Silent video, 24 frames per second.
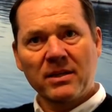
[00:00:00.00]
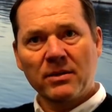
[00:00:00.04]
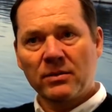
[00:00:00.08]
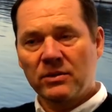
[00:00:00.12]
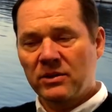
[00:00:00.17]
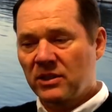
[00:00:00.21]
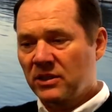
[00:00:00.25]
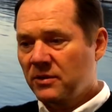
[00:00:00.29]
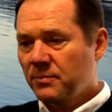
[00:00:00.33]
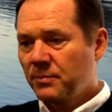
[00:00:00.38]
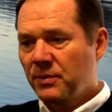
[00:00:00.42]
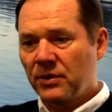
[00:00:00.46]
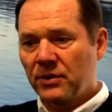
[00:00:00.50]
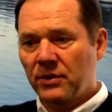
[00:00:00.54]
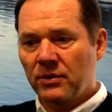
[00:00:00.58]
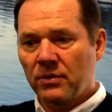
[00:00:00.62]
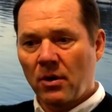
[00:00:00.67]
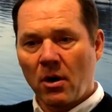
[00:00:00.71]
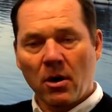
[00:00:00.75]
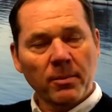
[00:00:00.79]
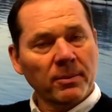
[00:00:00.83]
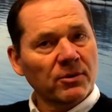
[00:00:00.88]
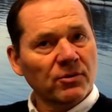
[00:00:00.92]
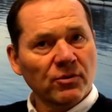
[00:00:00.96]
They were just
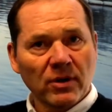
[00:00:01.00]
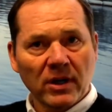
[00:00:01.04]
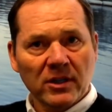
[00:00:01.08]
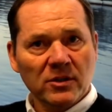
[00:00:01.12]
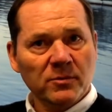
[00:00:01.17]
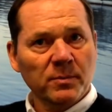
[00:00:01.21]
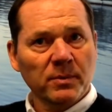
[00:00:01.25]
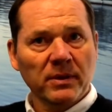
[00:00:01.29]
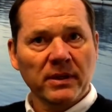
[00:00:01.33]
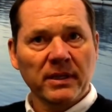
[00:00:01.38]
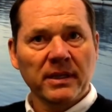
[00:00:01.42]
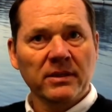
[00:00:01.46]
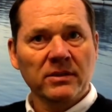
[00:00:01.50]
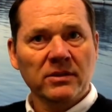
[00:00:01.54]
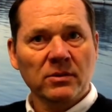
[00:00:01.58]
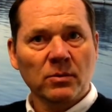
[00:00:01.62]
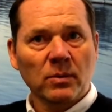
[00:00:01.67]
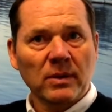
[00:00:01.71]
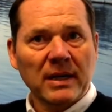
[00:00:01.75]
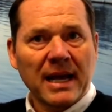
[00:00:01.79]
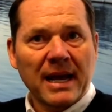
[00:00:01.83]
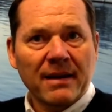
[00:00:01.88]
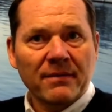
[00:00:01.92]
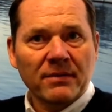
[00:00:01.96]
pure arbitrage plays or
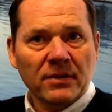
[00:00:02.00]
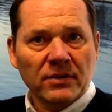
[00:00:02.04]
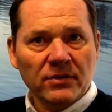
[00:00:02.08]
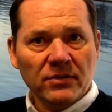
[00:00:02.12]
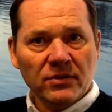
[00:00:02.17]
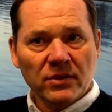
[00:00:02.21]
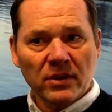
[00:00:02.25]
what have you.